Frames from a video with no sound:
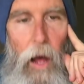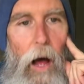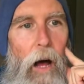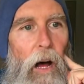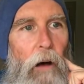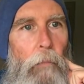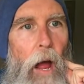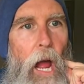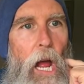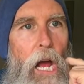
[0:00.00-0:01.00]
Um,
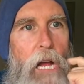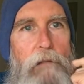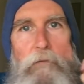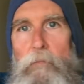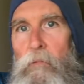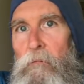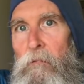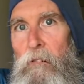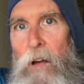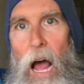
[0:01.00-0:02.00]
and
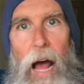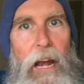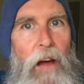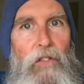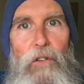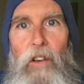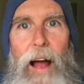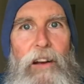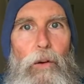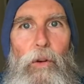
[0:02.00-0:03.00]
I never
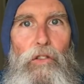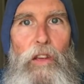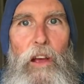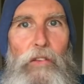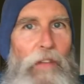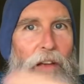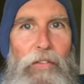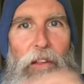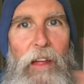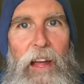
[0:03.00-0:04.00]
tried to resist. That's
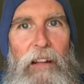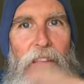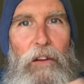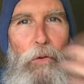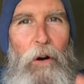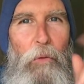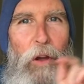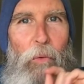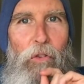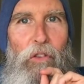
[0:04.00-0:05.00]
the thing, too. What
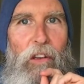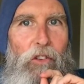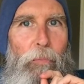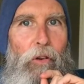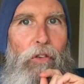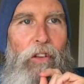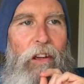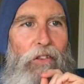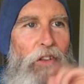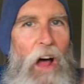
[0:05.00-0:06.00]
we resist
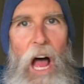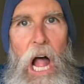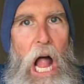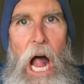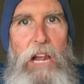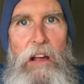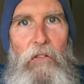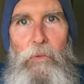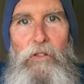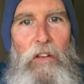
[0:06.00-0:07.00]
persists. I
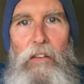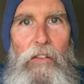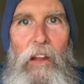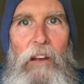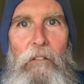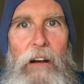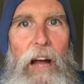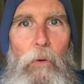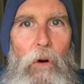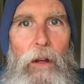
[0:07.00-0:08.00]
never resisted when
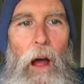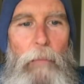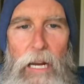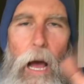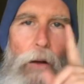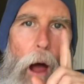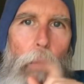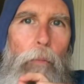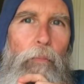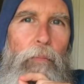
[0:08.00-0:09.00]
I wanted. I mean, I,
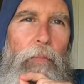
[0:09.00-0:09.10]
I